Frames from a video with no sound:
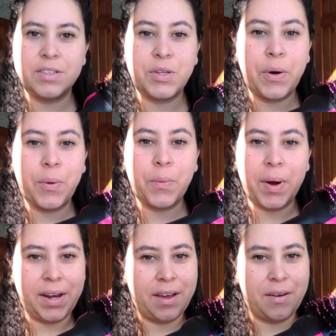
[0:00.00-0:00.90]
So
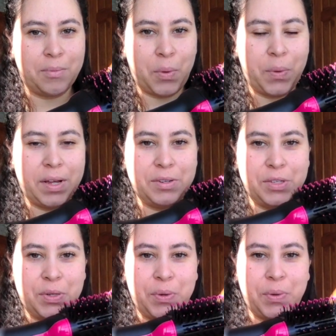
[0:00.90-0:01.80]
right now I'm going
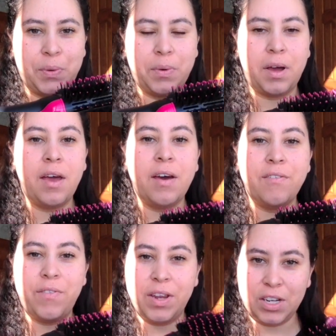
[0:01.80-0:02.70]
to
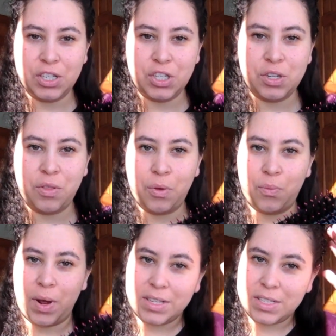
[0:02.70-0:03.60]
finish
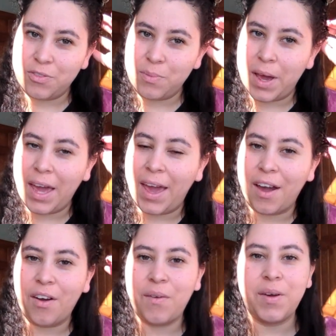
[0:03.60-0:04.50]
the rest of my
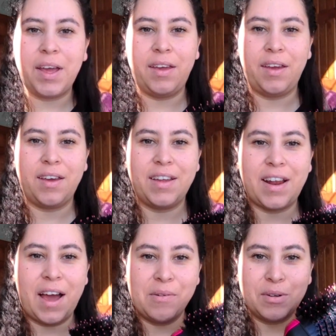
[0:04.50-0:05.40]
hair
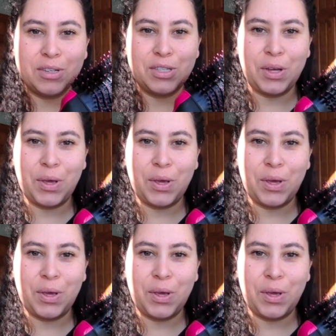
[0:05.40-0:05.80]
and I will show